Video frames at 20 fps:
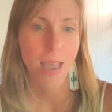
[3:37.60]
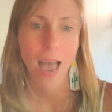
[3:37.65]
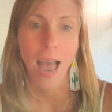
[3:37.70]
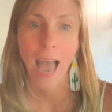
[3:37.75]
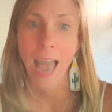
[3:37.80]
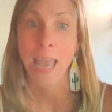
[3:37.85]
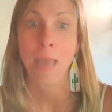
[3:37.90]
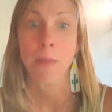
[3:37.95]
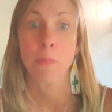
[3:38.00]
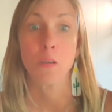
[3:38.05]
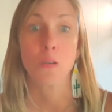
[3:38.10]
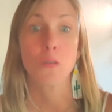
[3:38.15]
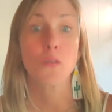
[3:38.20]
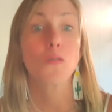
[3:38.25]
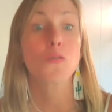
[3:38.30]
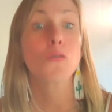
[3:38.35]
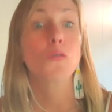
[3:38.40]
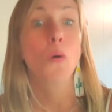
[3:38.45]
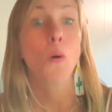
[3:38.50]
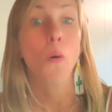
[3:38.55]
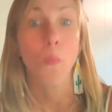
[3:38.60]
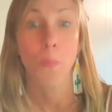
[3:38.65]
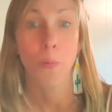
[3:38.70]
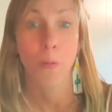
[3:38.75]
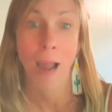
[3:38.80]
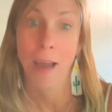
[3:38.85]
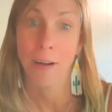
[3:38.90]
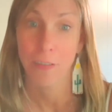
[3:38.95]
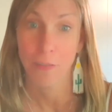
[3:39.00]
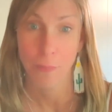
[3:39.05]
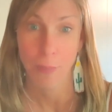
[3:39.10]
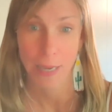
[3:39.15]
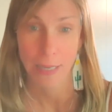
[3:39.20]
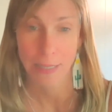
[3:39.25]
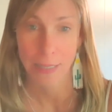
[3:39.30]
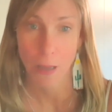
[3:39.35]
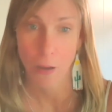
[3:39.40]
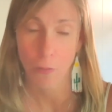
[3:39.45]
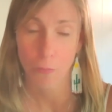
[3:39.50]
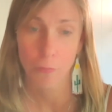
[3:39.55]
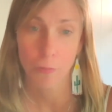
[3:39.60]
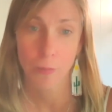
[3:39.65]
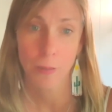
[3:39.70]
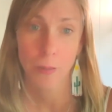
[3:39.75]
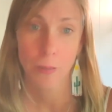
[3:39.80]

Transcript: I am so proud of myself,